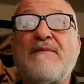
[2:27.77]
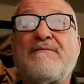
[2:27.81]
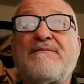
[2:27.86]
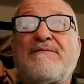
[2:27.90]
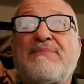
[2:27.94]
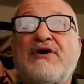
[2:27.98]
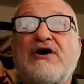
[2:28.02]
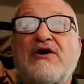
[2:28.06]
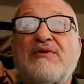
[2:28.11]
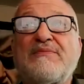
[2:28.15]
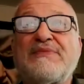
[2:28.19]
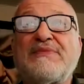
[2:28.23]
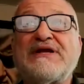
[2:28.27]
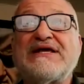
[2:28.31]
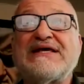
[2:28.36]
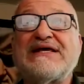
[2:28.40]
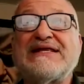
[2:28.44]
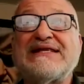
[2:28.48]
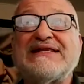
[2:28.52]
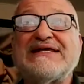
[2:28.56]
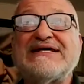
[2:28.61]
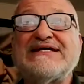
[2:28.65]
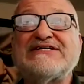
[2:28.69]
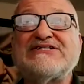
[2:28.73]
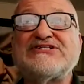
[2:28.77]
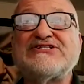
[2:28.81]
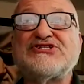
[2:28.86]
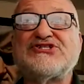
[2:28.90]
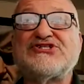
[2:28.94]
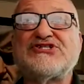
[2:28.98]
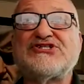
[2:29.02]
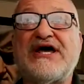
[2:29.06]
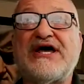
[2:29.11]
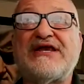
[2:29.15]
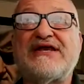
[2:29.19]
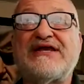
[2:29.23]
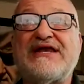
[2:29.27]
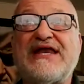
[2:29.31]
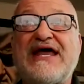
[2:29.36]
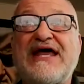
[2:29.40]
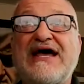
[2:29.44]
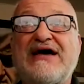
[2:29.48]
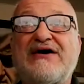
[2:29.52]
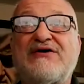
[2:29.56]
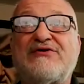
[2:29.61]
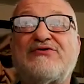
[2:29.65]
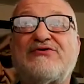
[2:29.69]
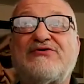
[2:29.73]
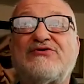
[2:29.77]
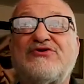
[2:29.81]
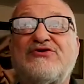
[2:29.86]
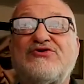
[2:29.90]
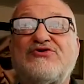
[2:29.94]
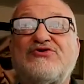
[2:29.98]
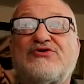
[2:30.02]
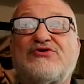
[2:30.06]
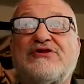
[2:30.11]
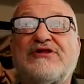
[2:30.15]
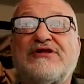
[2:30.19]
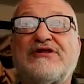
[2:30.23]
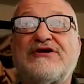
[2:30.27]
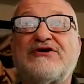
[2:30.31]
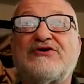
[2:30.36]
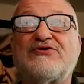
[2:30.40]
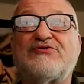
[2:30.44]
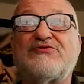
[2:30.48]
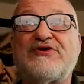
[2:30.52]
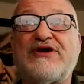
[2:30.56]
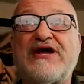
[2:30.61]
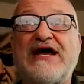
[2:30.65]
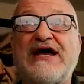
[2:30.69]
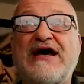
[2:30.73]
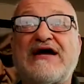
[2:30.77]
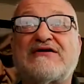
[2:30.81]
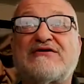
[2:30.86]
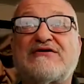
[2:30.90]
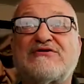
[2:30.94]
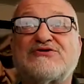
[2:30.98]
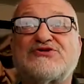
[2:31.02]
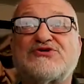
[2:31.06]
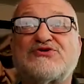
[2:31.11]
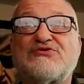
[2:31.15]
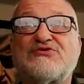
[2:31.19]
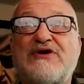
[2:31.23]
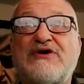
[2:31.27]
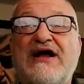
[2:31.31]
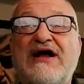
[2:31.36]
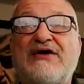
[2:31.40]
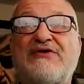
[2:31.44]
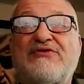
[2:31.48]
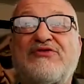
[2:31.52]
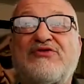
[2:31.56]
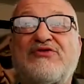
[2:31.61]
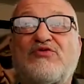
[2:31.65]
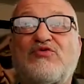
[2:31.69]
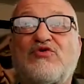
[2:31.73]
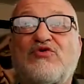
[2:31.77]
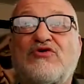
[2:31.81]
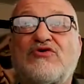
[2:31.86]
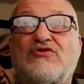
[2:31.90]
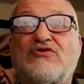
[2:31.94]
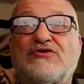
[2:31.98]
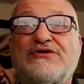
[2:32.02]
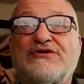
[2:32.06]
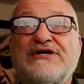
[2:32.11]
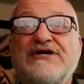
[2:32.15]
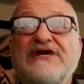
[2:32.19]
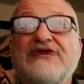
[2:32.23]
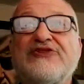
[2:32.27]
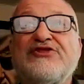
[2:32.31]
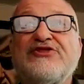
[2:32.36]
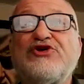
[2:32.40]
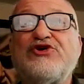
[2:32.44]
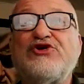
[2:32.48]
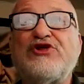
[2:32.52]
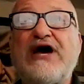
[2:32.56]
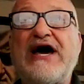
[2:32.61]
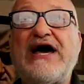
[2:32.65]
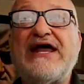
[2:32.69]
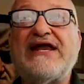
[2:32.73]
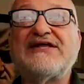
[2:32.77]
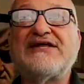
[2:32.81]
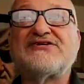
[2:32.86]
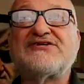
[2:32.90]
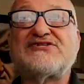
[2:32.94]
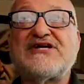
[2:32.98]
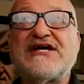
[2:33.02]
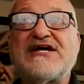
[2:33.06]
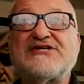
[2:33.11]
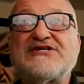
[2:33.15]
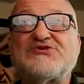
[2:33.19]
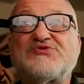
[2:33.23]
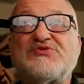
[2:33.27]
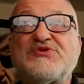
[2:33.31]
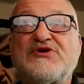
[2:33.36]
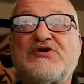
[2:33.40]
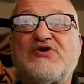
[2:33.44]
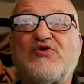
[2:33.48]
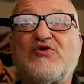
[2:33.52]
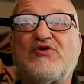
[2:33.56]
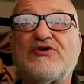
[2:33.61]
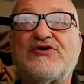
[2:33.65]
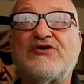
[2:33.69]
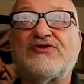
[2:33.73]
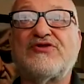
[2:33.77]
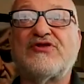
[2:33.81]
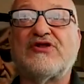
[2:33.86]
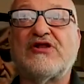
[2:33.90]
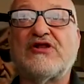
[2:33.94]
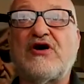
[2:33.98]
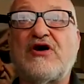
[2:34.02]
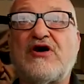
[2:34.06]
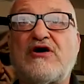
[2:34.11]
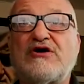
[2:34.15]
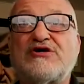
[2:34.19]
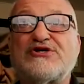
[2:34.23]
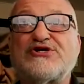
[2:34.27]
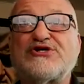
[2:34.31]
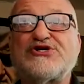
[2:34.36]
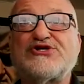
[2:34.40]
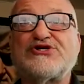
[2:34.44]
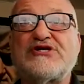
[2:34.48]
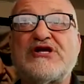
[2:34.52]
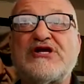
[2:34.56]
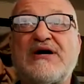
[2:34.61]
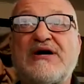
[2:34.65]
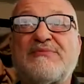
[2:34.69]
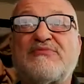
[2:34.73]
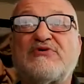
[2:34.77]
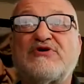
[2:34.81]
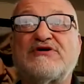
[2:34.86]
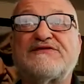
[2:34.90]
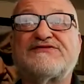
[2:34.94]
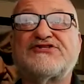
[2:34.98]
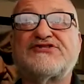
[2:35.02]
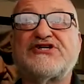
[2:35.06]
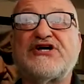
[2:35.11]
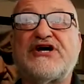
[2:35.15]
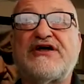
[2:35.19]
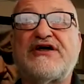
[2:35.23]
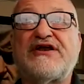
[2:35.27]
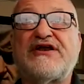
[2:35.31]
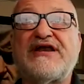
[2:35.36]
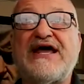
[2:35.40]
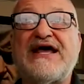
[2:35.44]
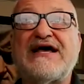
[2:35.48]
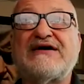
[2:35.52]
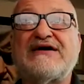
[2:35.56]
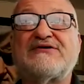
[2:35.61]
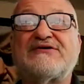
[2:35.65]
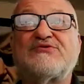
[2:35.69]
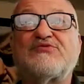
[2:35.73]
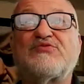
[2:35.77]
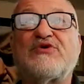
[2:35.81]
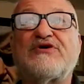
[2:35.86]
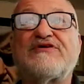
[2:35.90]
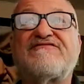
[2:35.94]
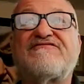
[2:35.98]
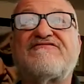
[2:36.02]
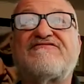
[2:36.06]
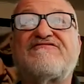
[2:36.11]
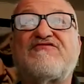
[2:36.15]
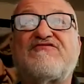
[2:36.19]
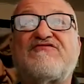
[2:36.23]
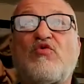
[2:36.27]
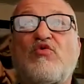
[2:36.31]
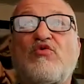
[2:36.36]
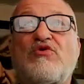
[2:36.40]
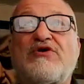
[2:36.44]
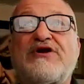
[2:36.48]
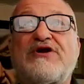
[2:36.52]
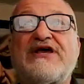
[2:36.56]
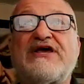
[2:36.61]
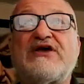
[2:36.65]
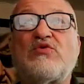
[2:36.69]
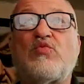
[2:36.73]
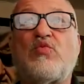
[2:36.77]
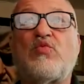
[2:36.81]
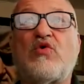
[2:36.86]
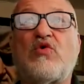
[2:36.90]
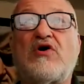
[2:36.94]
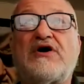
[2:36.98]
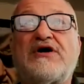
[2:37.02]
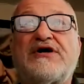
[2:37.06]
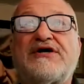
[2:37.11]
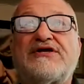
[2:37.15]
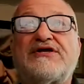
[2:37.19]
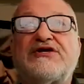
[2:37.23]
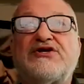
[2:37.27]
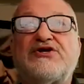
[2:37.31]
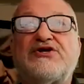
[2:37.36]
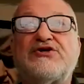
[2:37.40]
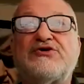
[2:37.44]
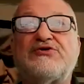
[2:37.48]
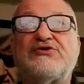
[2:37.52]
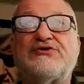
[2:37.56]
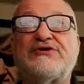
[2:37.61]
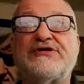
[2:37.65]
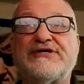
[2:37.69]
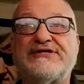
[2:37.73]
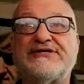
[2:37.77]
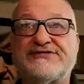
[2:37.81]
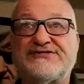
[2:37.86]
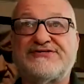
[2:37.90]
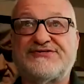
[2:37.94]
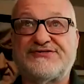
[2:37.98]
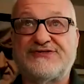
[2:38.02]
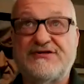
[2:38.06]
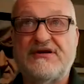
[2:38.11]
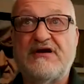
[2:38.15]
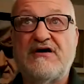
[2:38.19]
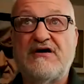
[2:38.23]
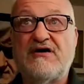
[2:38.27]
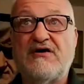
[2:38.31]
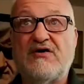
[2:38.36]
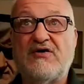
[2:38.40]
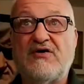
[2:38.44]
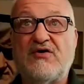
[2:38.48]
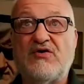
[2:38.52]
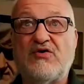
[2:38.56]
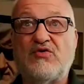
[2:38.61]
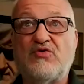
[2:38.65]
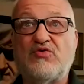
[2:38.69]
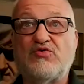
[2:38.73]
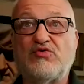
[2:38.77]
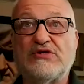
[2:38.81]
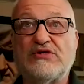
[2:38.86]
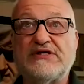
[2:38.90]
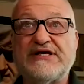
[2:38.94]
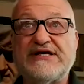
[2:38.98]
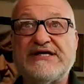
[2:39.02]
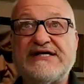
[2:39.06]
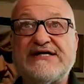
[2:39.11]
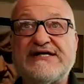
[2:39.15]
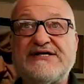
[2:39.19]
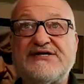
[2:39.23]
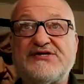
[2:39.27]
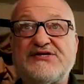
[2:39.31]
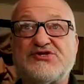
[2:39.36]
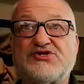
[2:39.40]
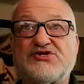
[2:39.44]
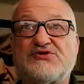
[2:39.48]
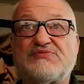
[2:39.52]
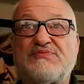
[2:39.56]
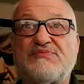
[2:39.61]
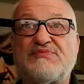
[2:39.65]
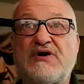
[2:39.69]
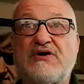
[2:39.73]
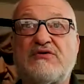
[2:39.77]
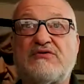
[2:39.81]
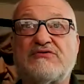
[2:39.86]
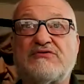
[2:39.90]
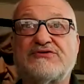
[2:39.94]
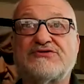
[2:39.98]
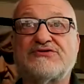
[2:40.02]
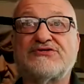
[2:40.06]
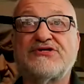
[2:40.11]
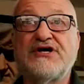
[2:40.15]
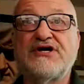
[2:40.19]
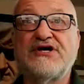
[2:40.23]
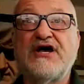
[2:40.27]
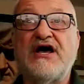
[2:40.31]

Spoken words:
permanently shut down nuclear reactors around the world. The United States recorded the largest number of shutdown with 41 units. Holy smokes.